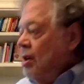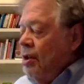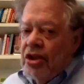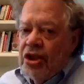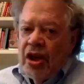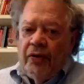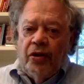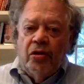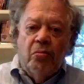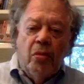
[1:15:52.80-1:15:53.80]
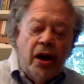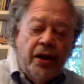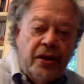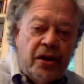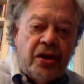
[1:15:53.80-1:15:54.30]
several
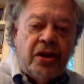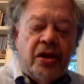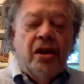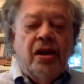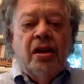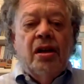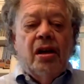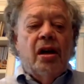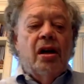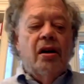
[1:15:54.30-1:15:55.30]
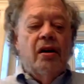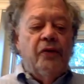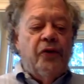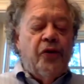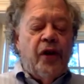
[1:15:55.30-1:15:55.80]
months of
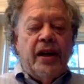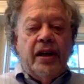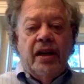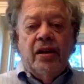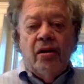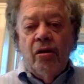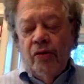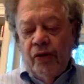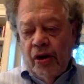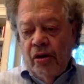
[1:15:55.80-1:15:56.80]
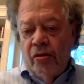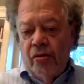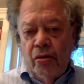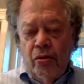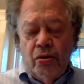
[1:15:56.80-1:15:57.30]
fighting over
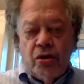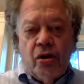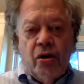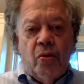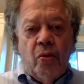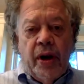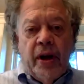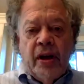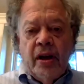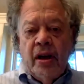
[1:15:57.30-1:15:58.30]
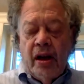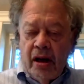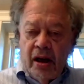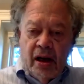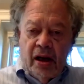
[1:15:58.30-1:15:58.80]
who's going to win
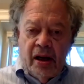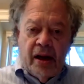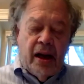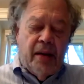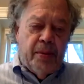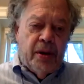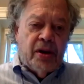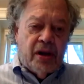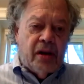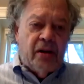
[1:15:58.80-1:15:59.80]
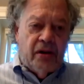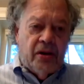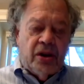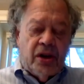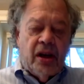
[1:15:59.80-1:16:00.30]
a particular
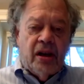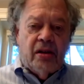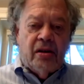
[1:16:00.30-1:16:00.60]
state.